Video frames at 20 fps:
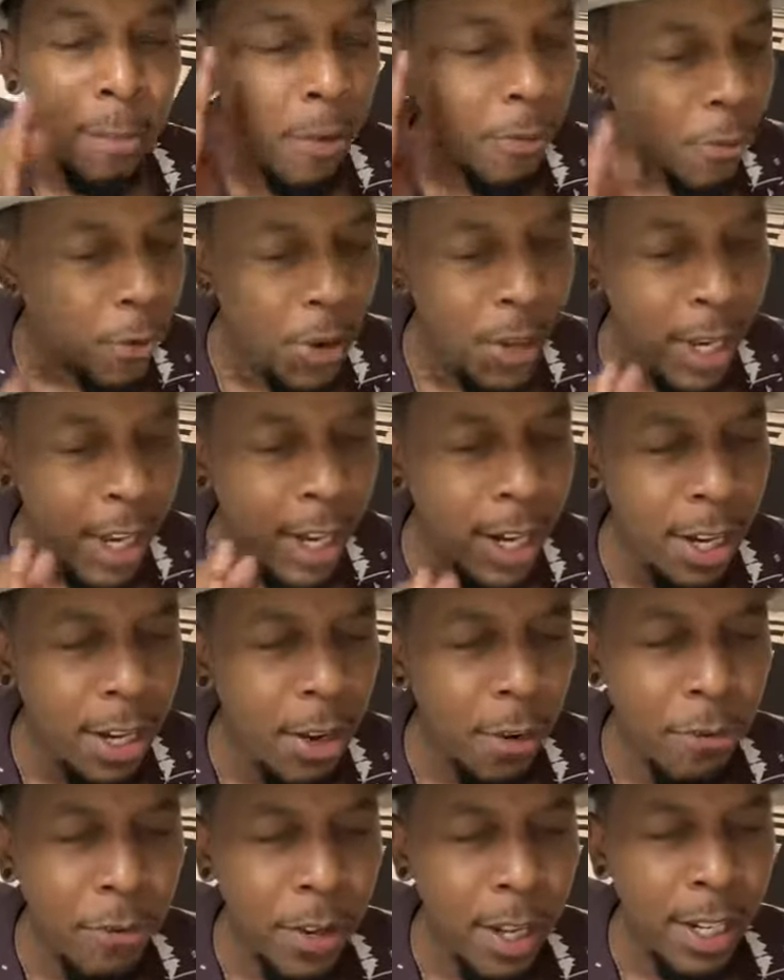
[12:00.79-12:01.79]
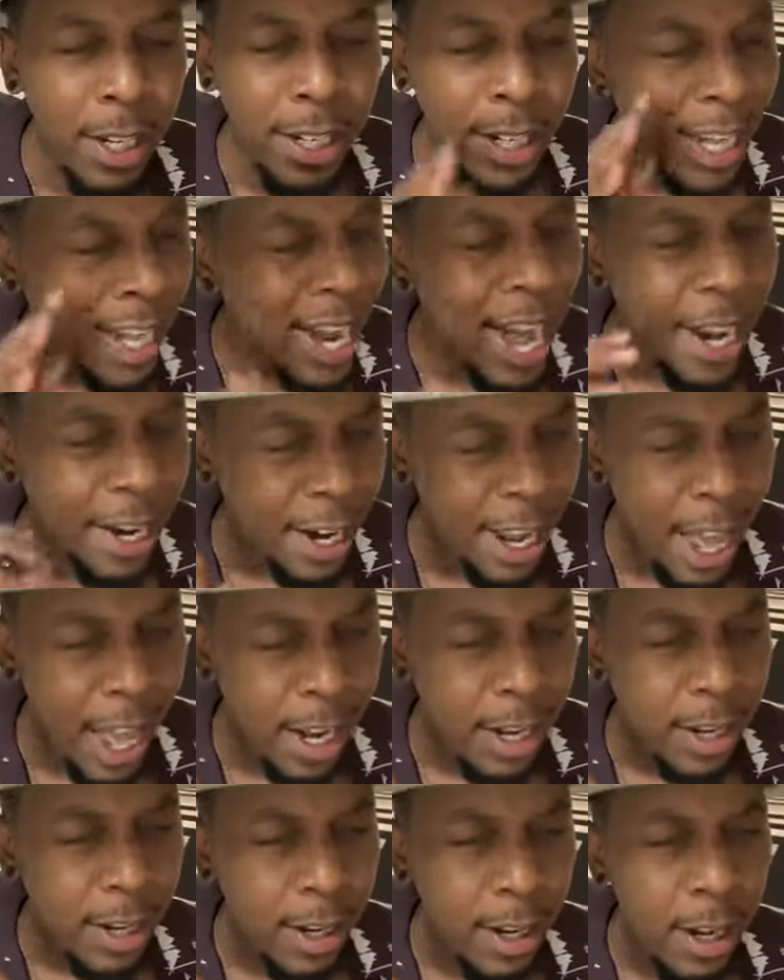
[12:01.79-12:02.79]
Before you get in your feelings, get out of
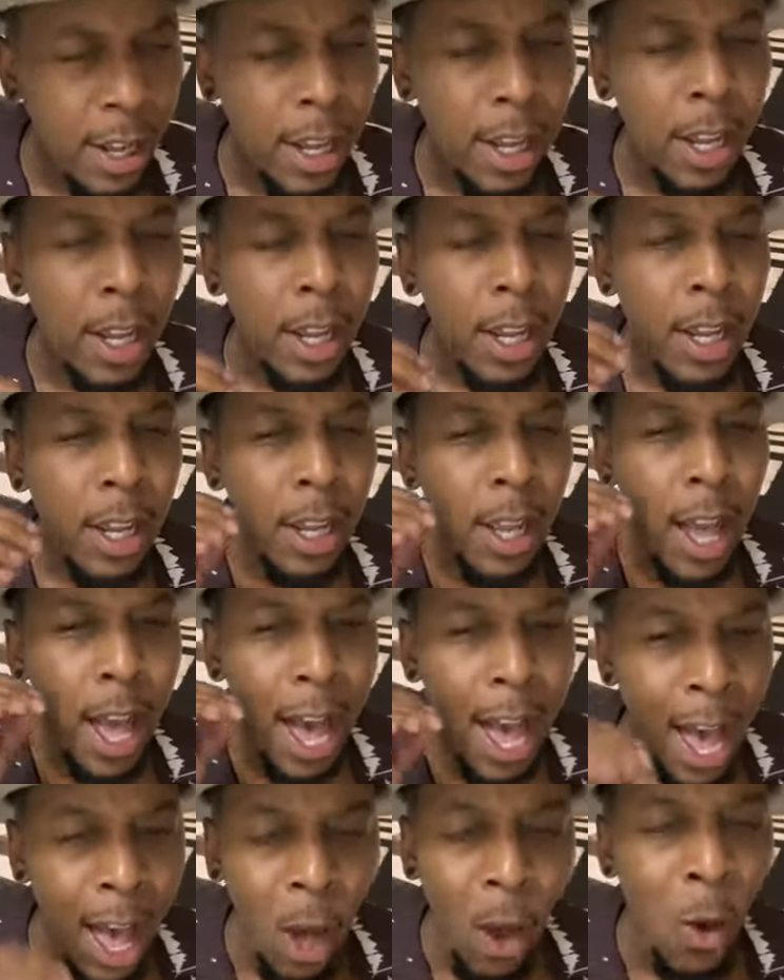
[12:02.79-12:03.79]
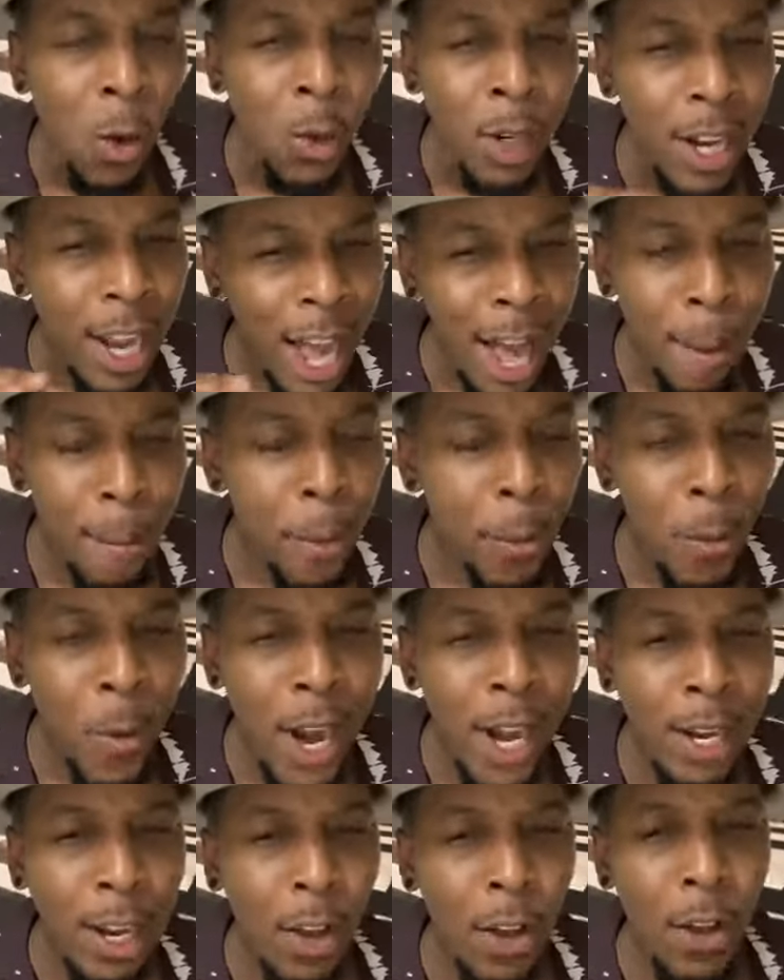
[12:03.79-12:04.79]
that. I only
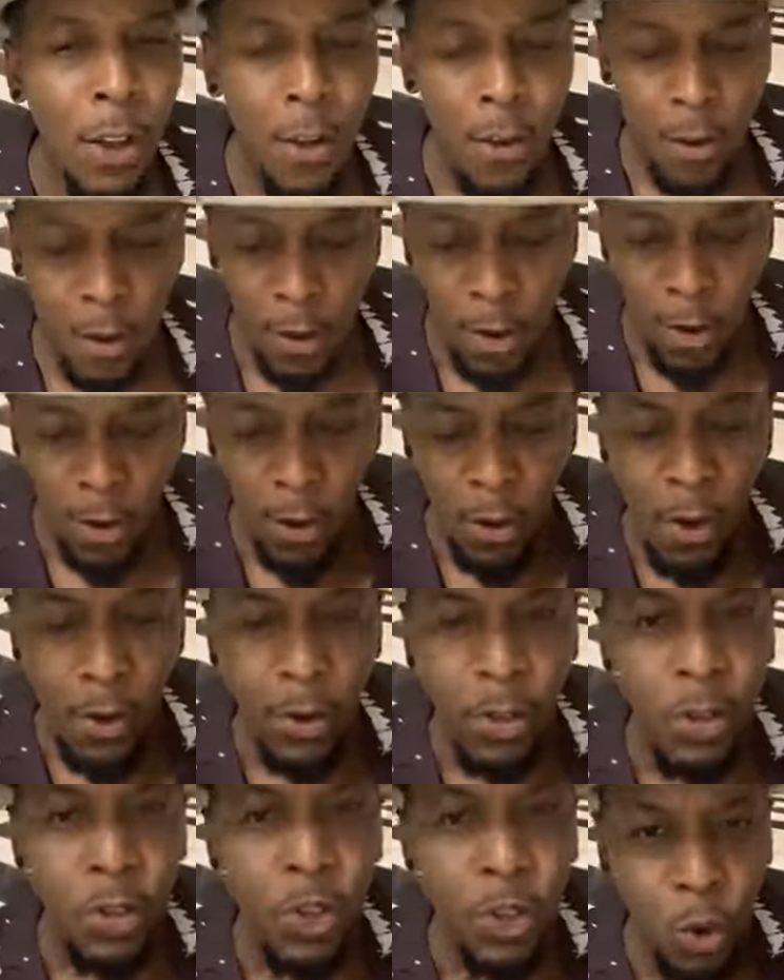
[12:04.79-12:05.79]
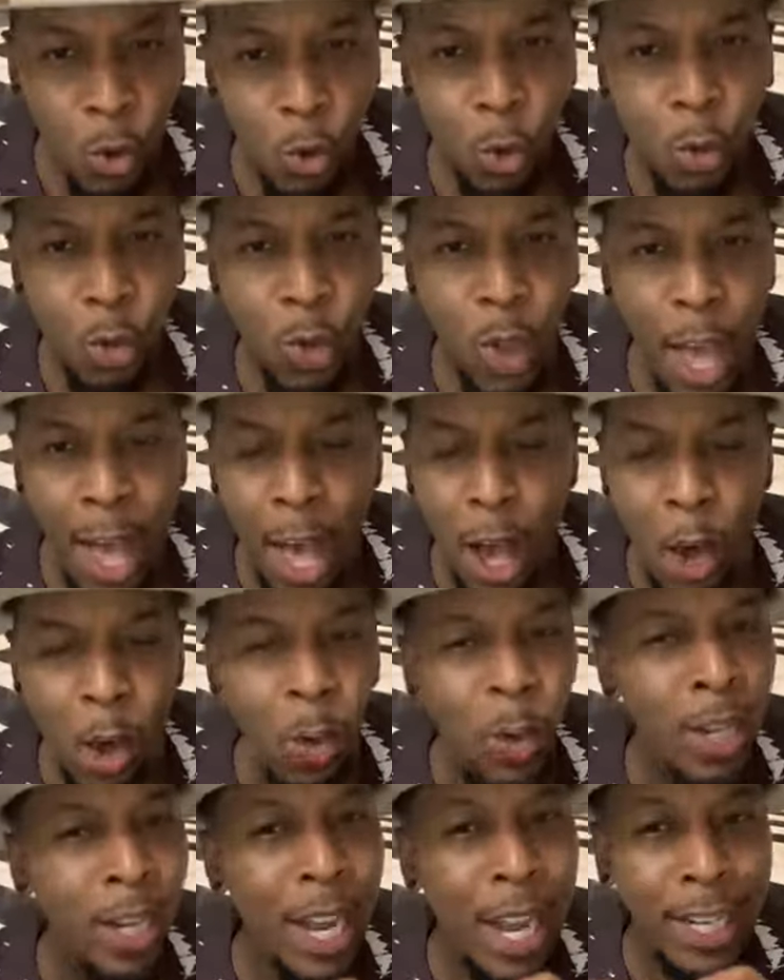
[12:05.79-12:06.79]
operate on truth. I
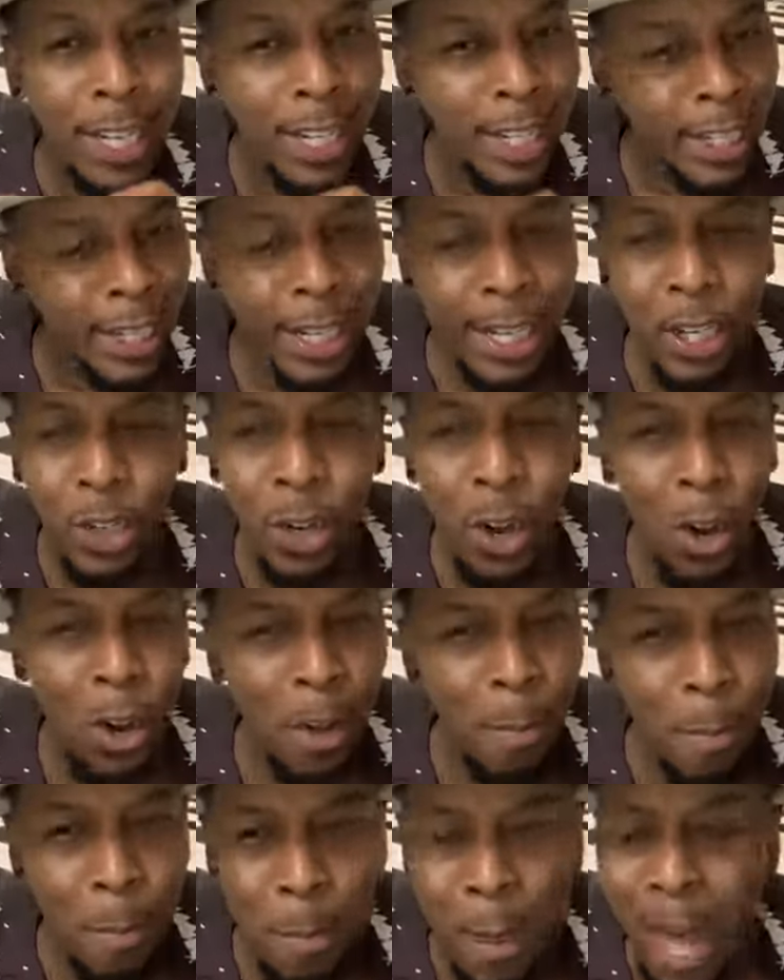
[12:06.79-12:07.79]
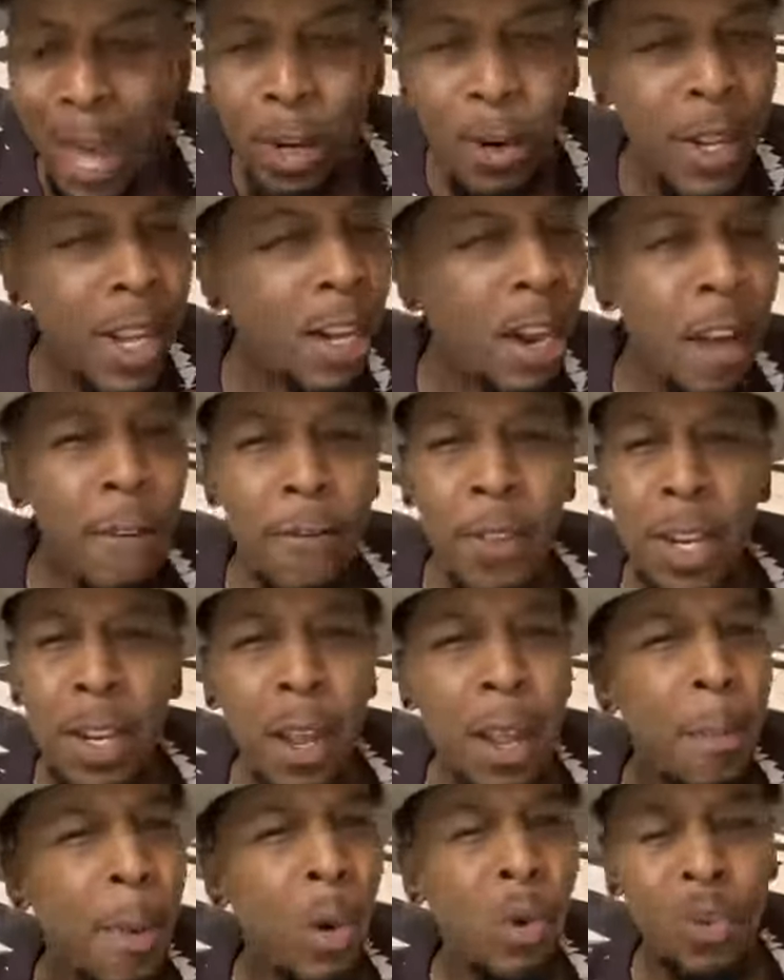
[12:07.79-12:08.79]
only like to teach on, I don't get off in
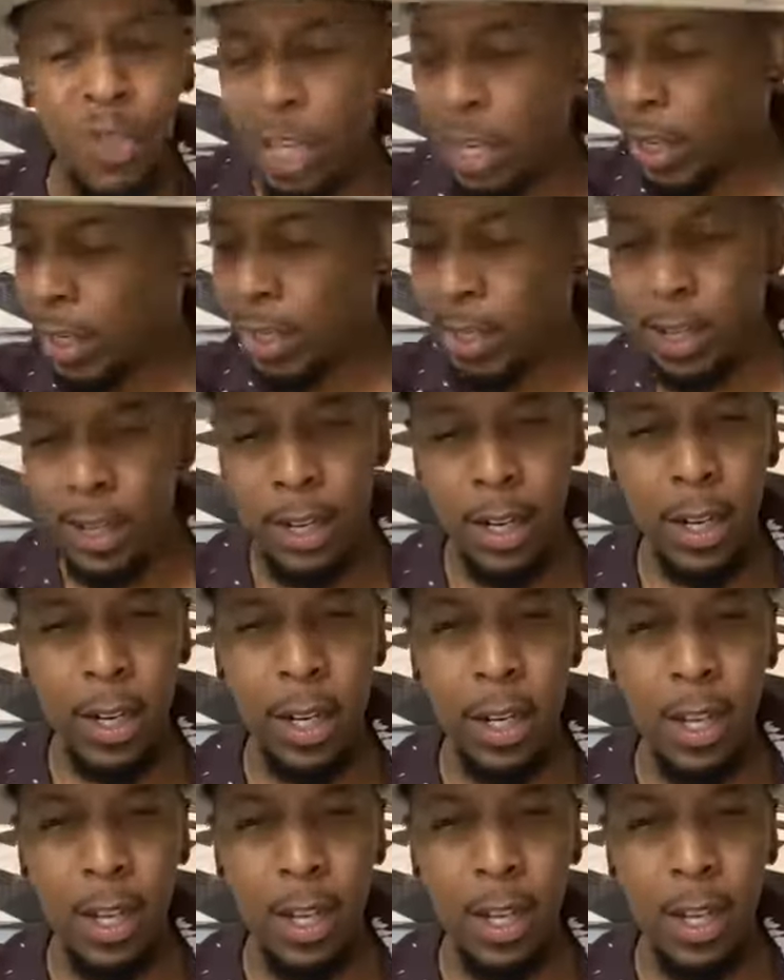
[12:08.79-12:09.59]
the emotions.